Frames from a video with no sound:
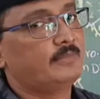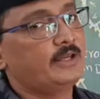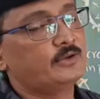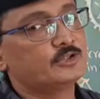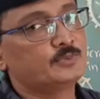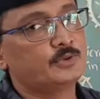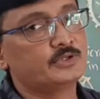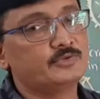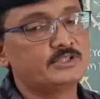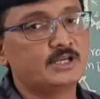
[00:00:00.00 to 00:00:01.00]

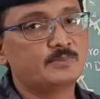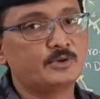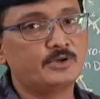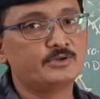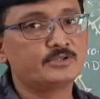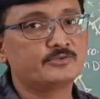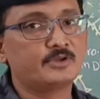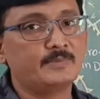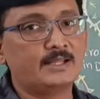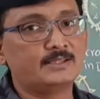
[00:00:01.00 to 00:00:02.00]
microspores which are produced
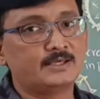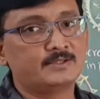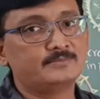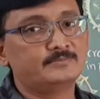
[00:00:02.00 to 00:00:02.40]
from anther.